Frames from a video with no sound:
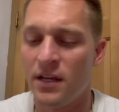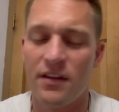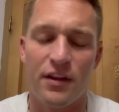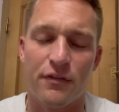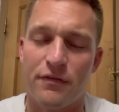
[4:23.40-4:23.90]

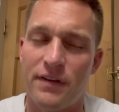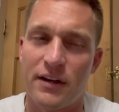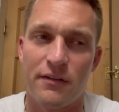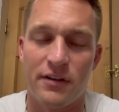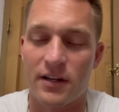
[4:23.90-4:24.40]
They're
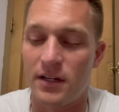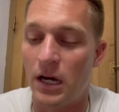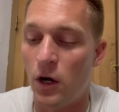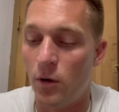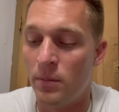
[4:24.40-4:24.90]
very, very good
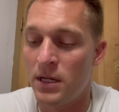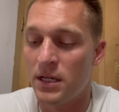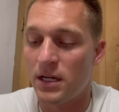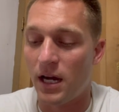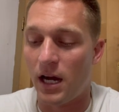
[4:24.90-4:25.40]
at home.
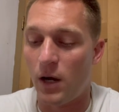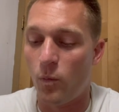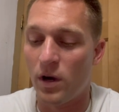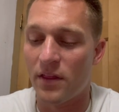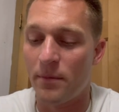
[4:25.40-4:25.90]

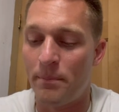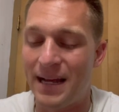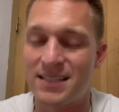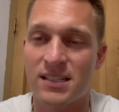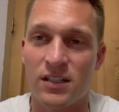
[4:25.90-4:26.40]
One of the
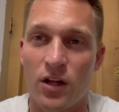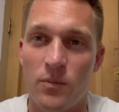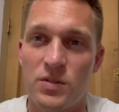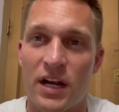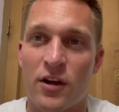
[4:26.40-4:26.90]
best
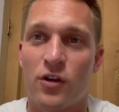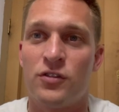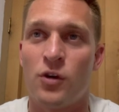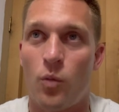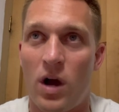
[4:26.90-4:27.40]
clubs I
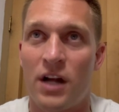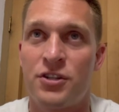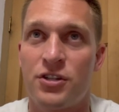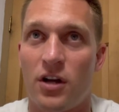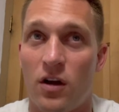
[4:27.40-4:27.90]
heard to
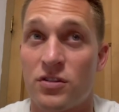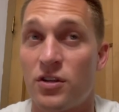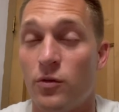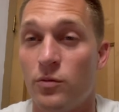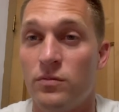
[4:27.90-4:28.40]
watch
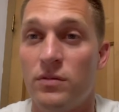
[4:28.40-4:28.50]
also,